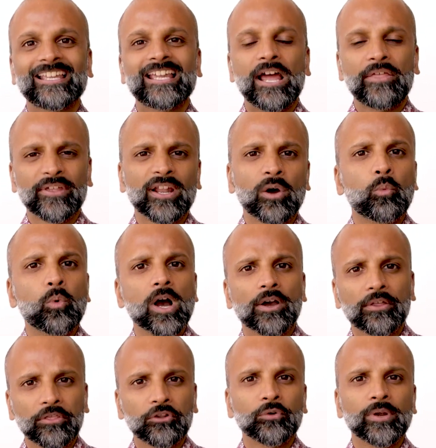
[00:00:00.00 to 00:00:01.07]
and then I work
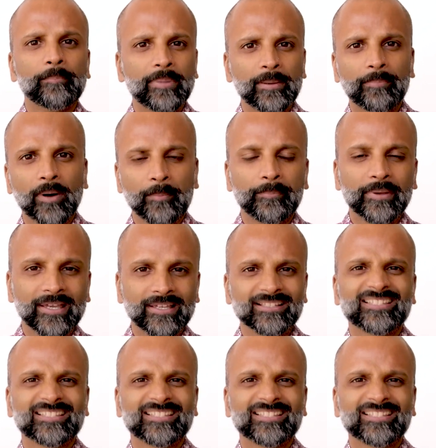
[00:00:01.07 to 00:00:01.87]
through it bit by bit,